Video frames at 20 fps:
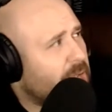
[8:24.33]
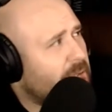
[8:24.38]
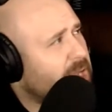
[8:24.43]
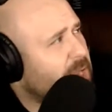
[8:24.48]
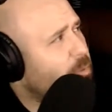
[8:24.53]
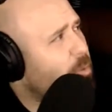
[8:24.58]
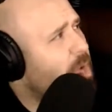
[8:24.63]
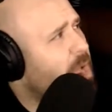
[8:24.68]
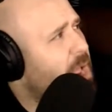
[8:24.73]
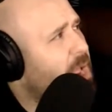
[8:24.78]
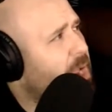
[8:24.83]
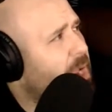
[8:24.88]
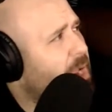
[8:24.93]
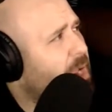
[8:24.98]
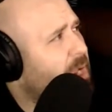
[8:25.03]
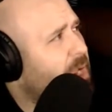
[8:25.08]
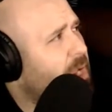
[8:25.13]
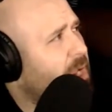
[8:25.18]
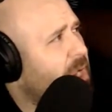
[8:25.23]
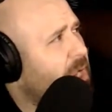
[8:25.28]

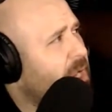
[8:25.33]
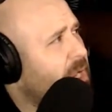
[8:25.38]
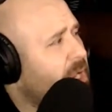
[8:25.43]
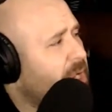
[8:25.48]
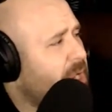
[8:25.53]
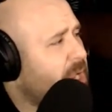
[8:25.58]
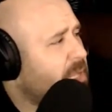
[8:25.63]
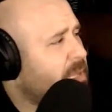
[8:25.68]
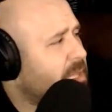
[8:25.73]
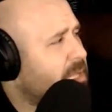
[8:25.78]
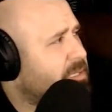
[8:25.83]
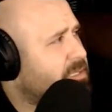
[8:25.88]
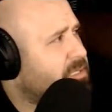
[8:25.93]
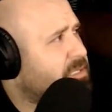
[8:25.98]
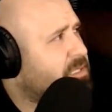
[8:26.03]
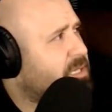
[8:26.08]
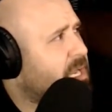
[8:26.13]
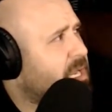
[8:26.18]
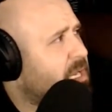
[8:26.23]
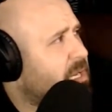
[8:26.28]
Anyway,
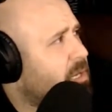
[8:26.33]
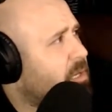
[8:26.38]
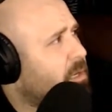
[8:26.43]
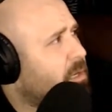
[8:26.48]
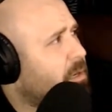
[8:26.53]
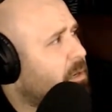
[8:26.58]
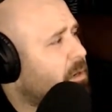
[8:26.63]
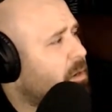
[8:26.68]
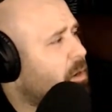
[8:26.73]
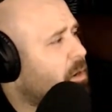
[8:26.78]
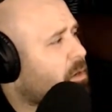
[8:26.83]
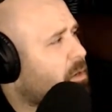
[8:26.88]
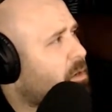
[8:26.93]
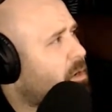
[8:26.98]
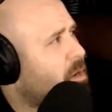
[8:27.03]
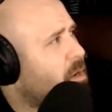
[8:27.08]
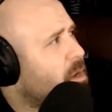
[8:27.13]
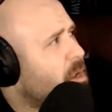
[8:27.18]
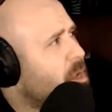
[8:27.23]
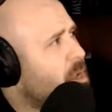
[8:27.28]
let's take a
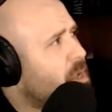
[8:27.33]
look.